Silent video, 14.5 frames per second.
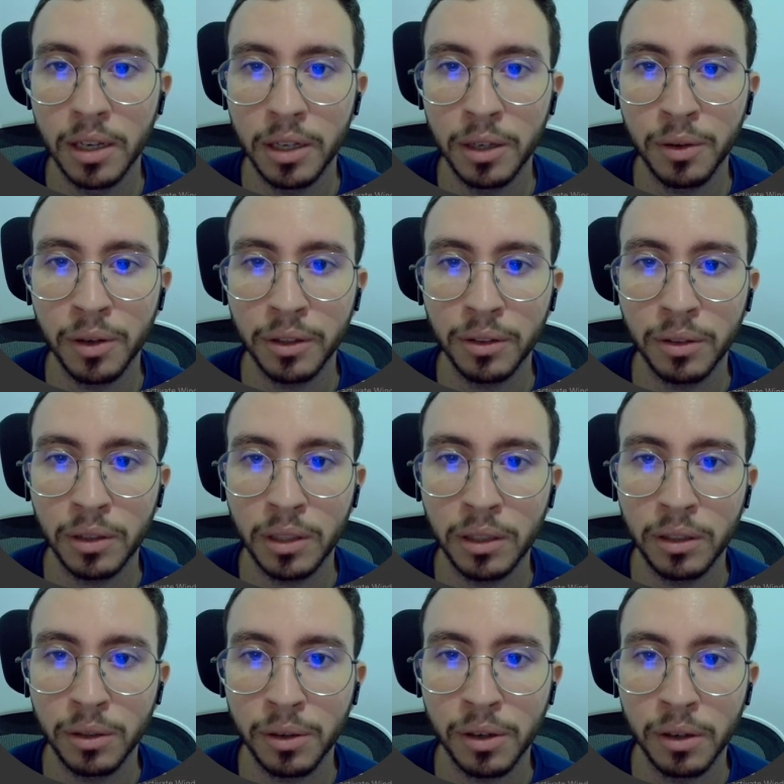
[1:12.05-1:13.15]
You're going to need
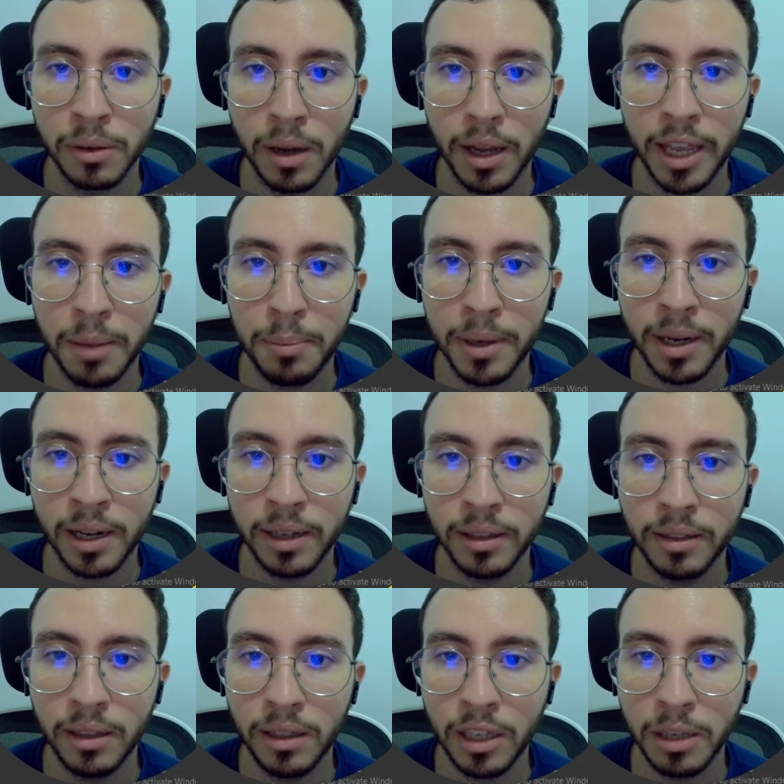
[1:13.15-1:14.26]
your API
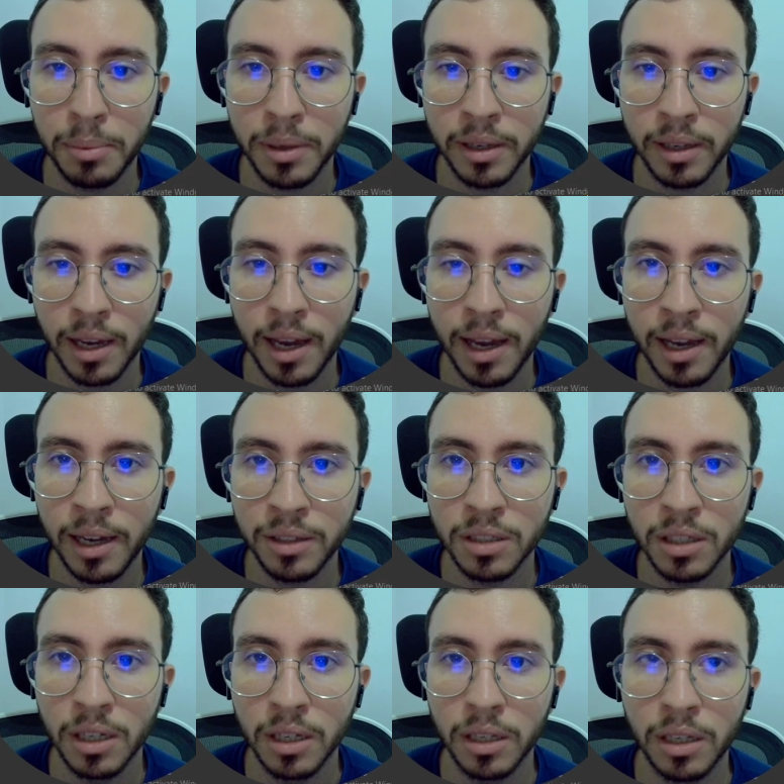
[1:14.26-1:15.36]
ID, API hash.
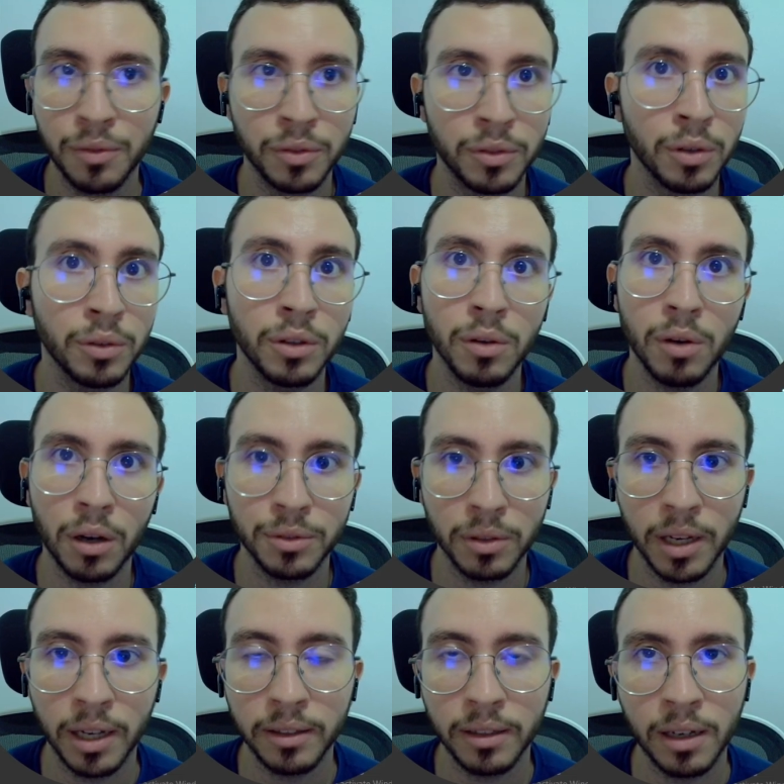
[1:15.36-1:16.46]
If you don't know how to
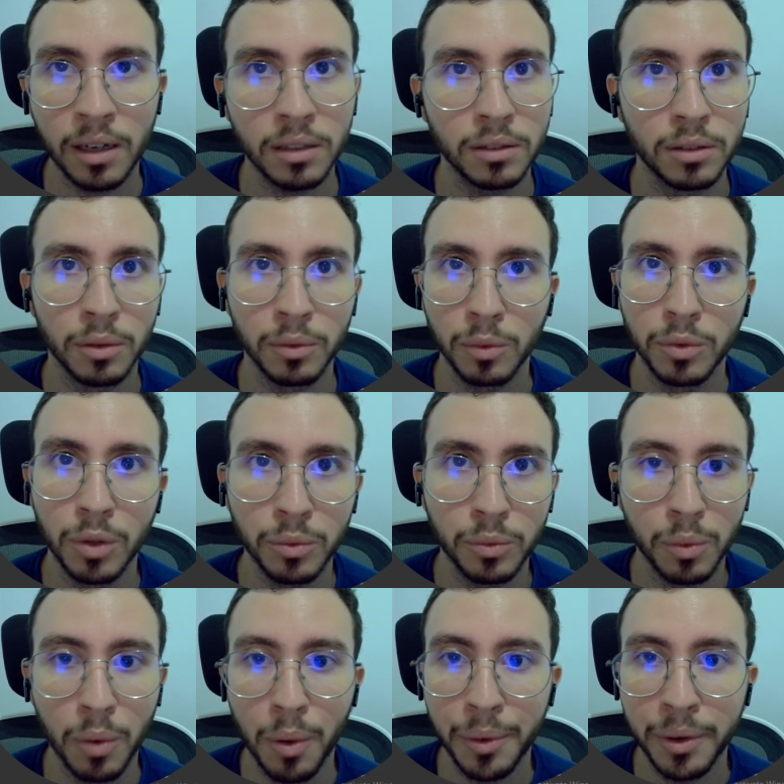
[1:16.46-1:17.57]
get that, don't
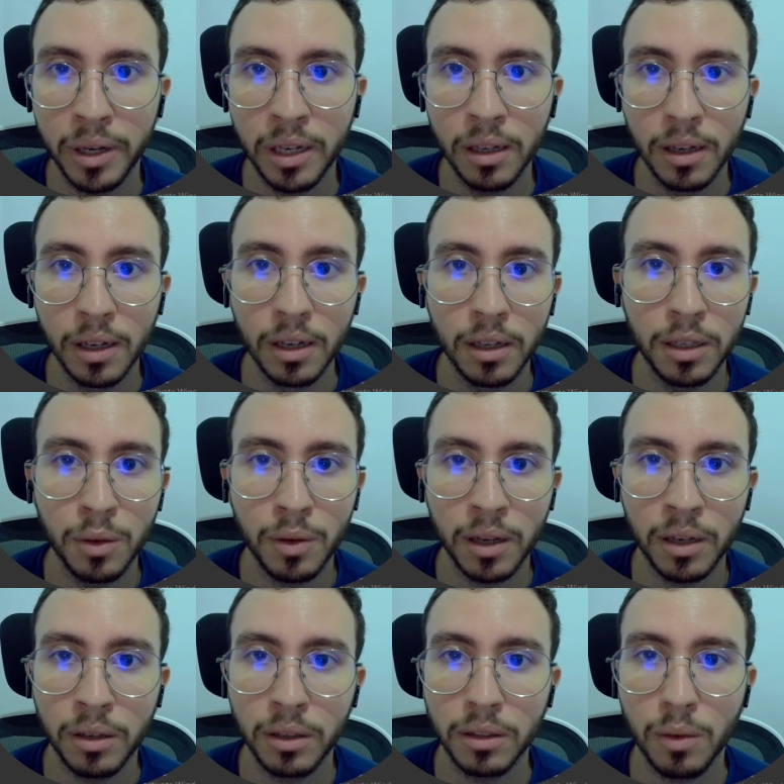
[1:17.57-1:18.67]
worry. You
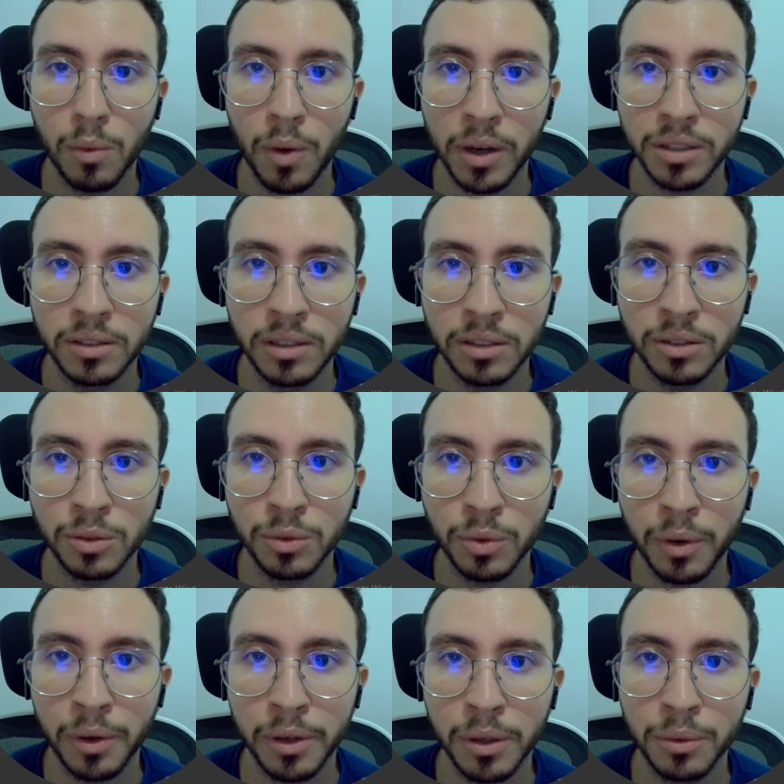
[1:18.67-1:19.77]
can watch this
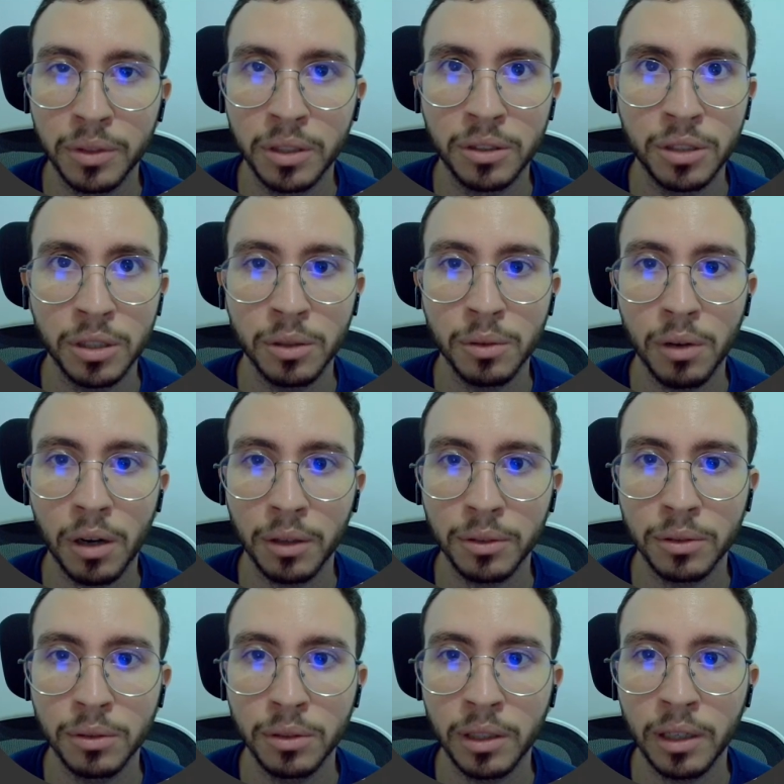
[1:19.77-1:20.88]
tutorial teaching you how to
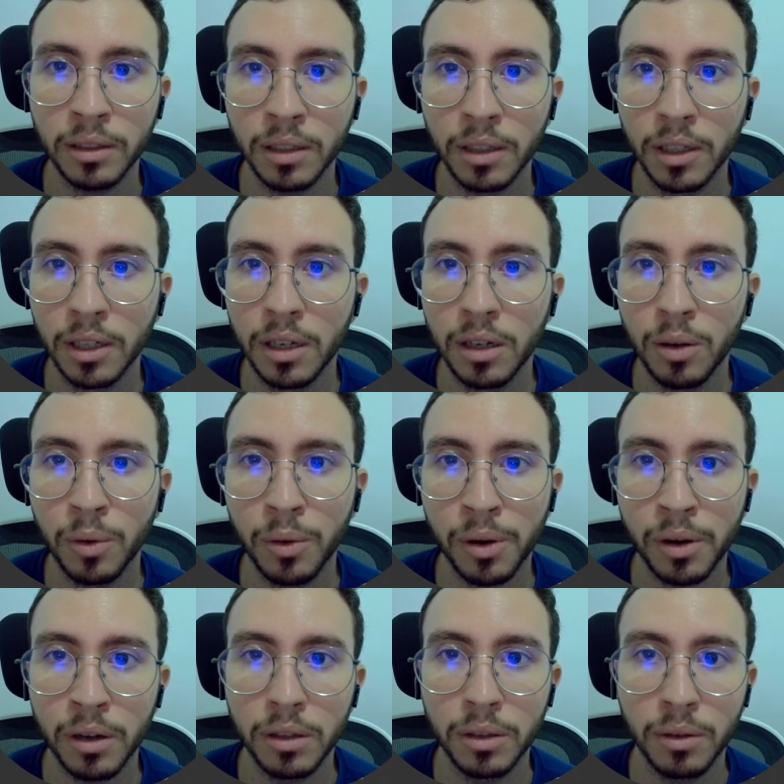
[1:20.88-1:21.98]
do that,
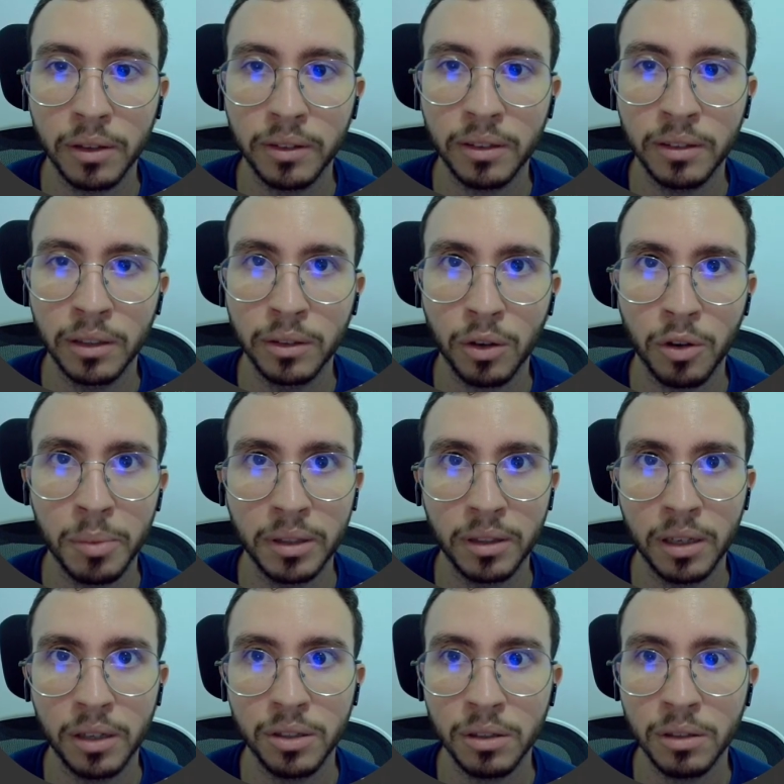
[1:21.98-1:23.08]
or you can see the
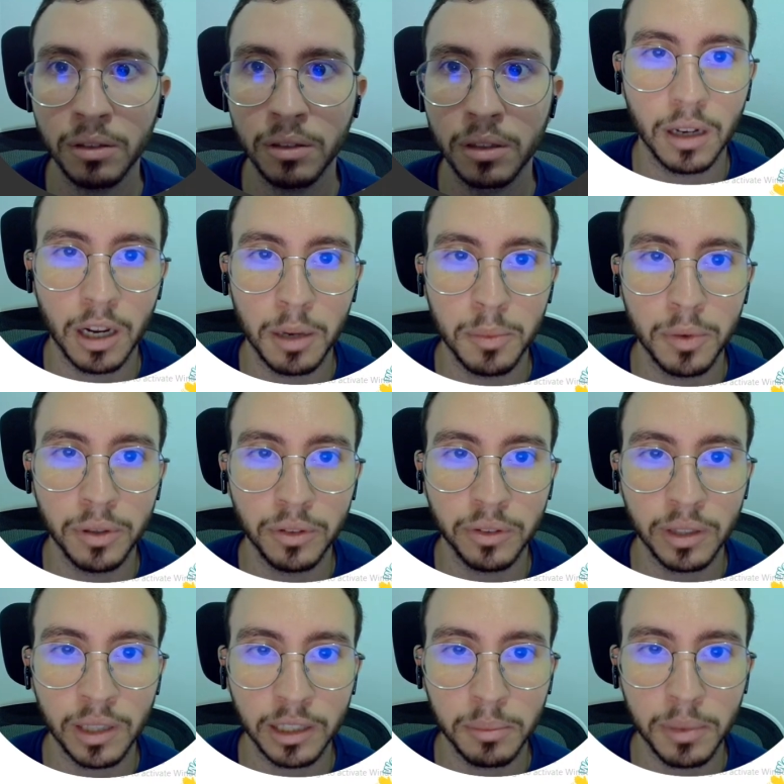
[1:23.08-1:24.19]
documentation. I'm going to
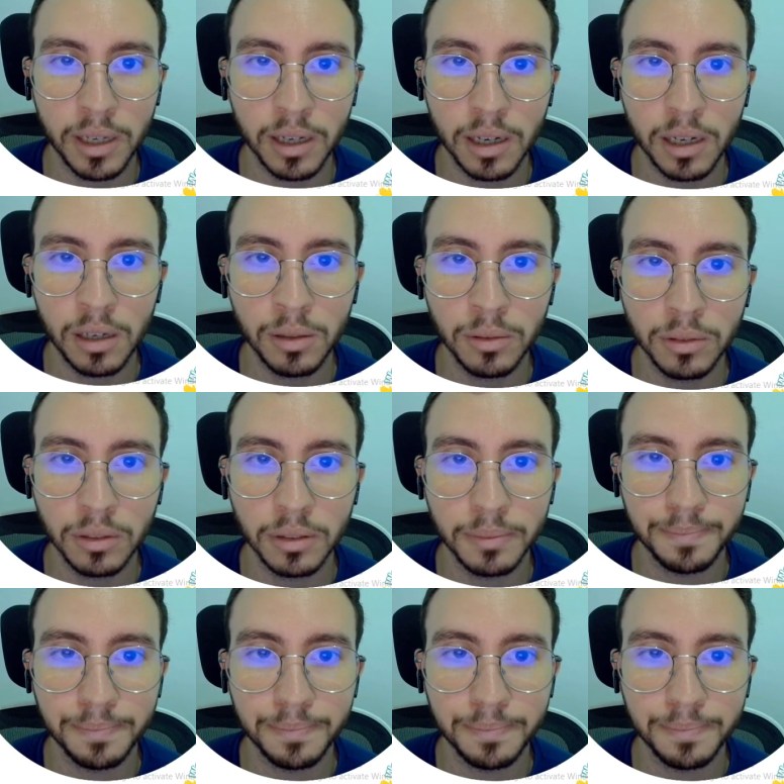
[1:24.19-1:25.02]
select my account.